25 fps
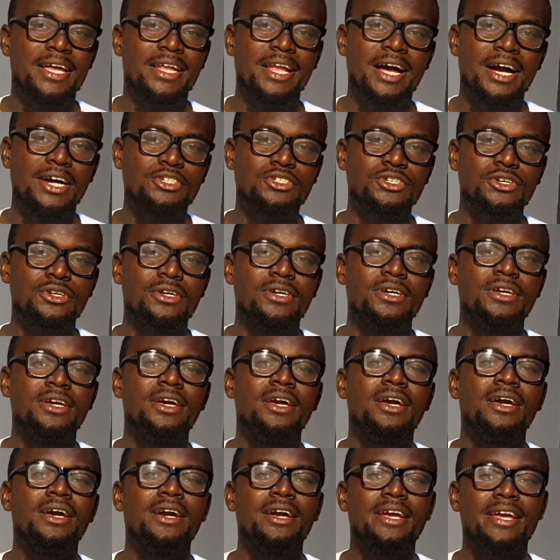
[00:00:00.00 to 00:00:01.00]
and actually
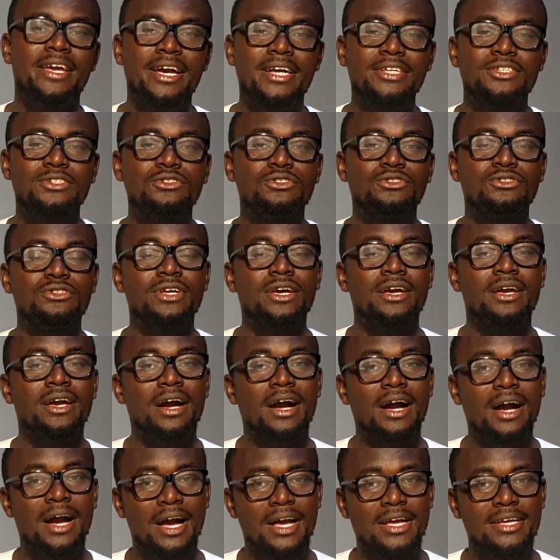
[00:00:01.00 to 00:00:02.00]
getting to the
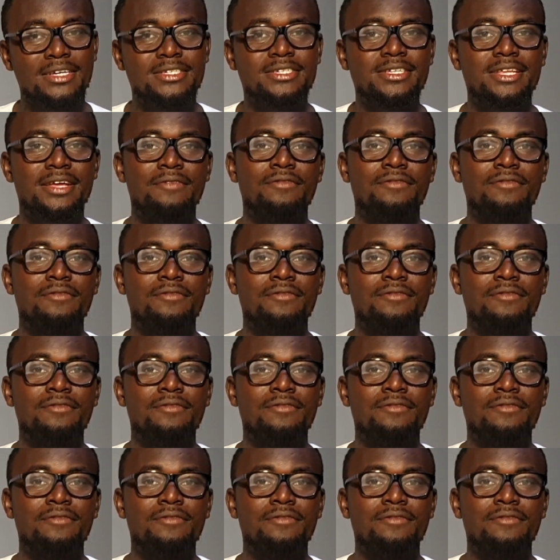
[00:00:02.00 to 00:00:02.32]
highest